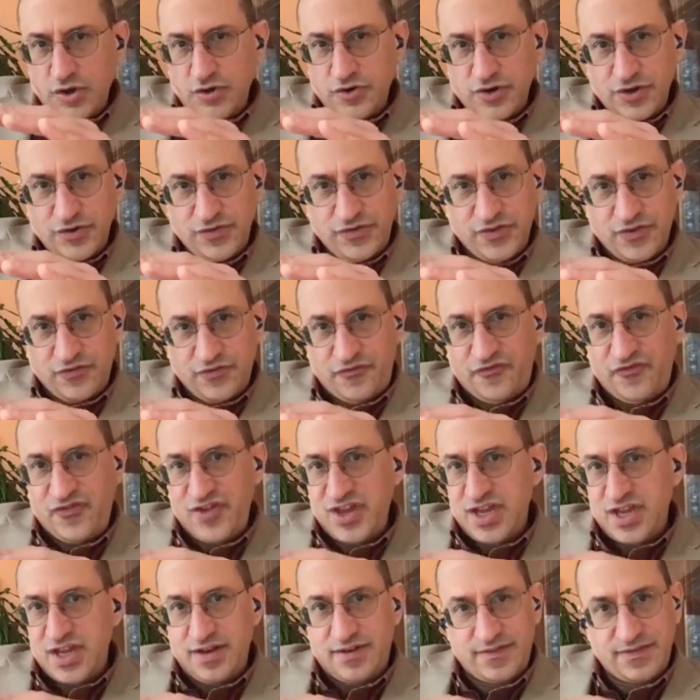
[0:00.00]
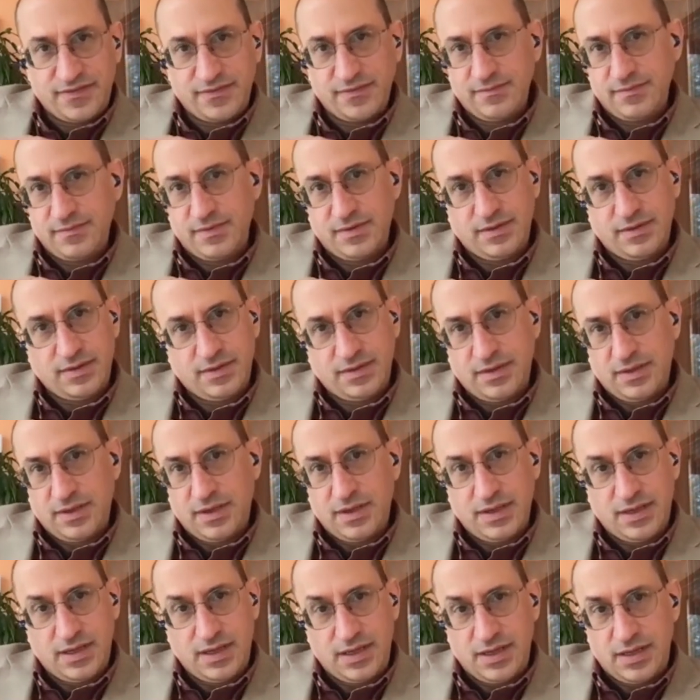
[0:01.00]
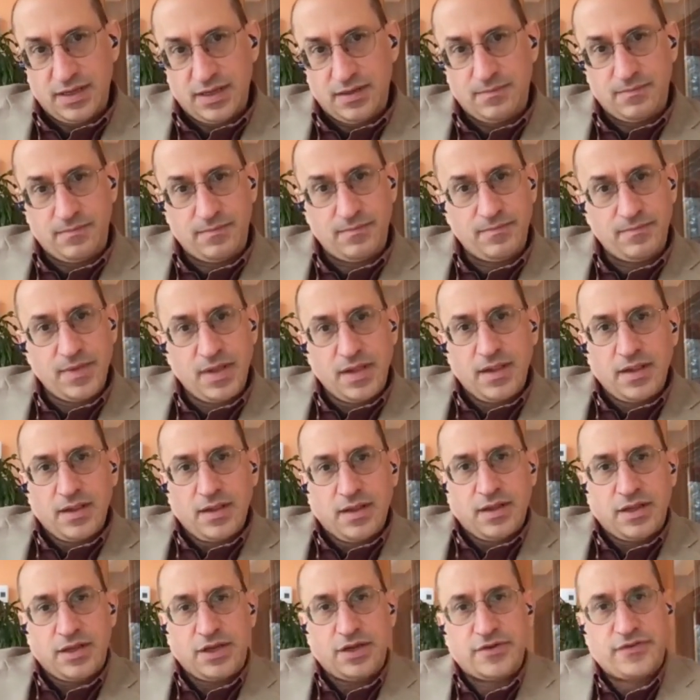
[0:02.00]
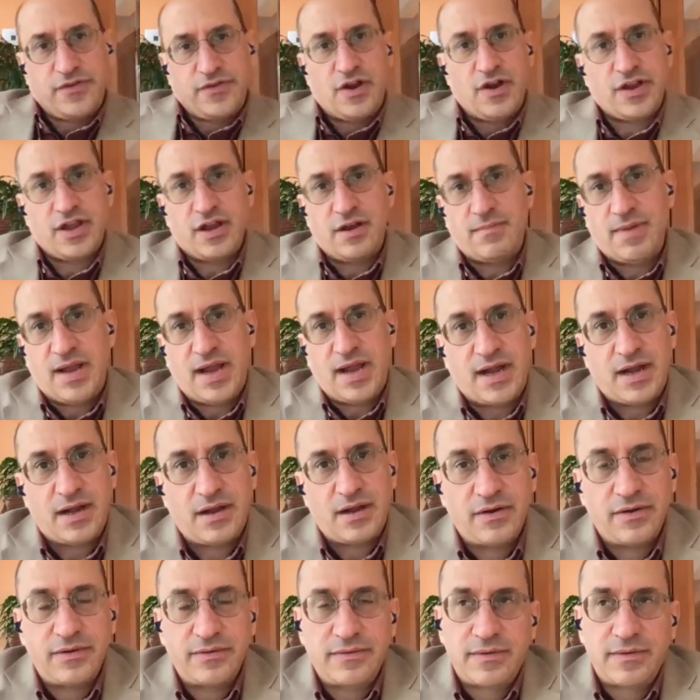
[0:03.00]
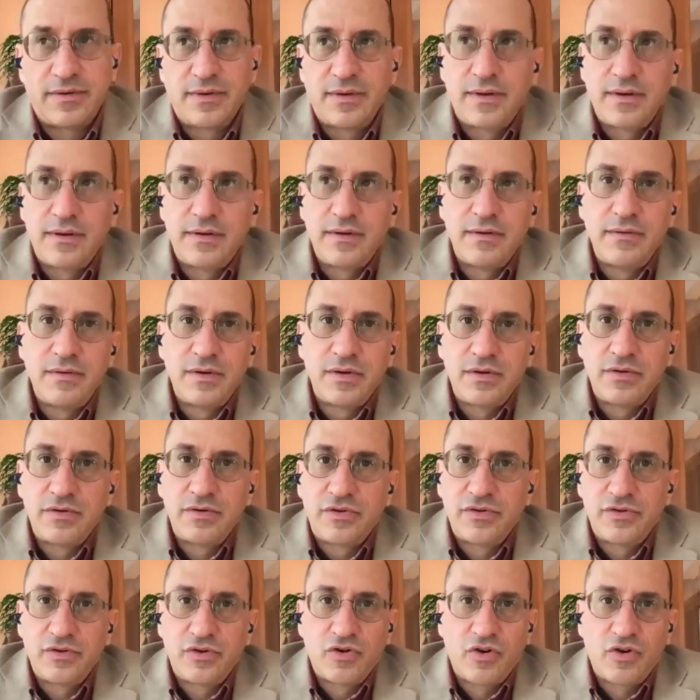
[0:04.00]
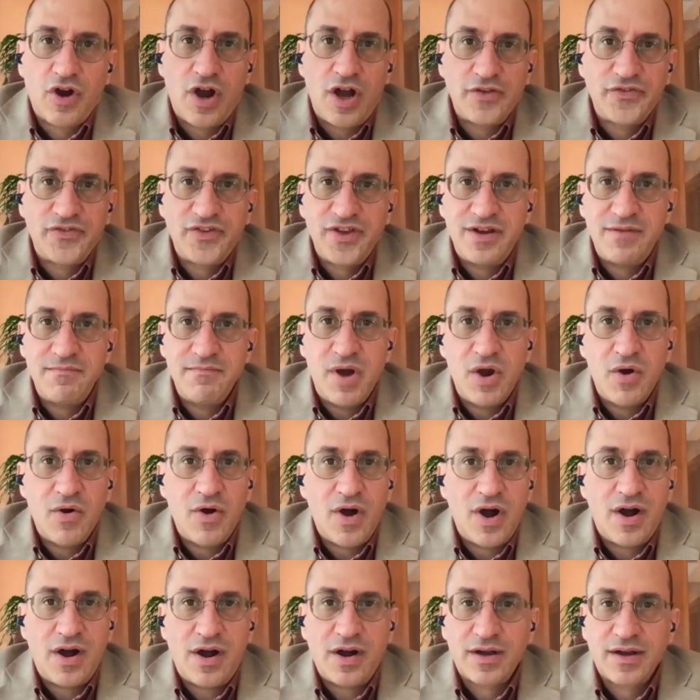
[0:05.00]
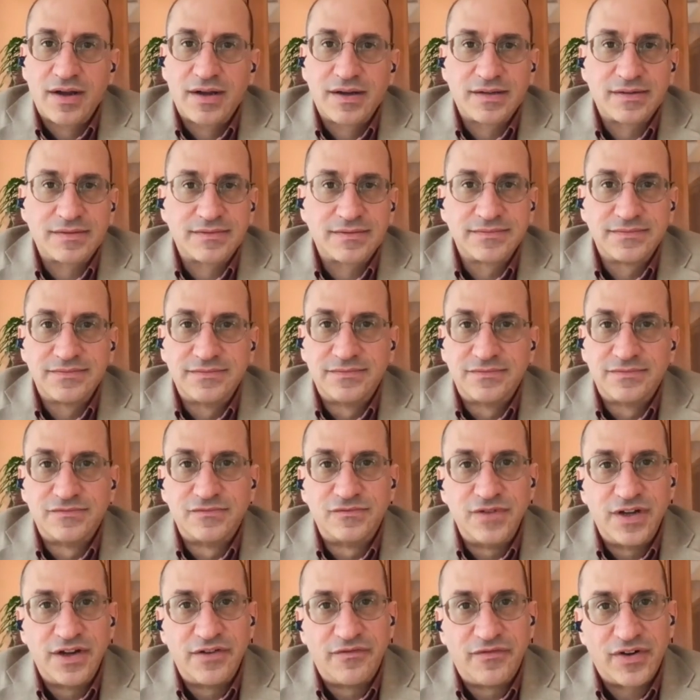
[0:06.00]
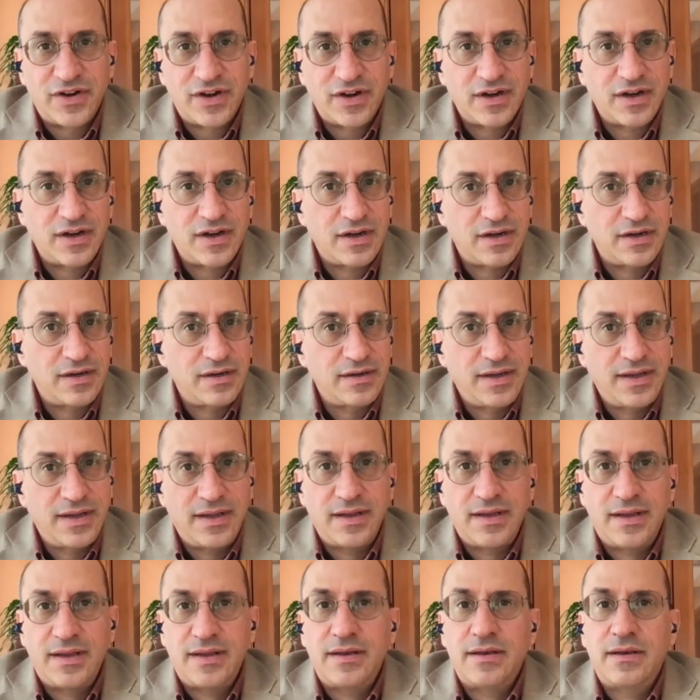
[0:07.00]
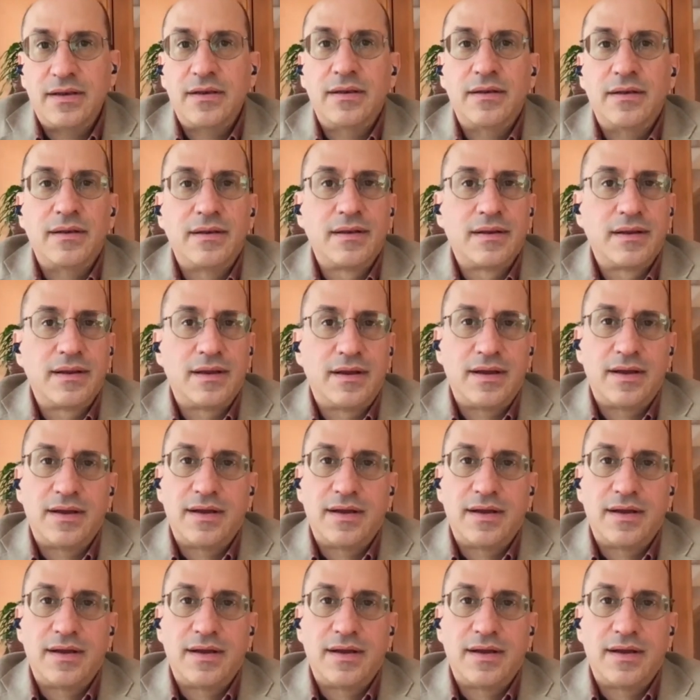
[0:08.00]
hundreds of feet. Um, you're talking about crossing Mohawk River and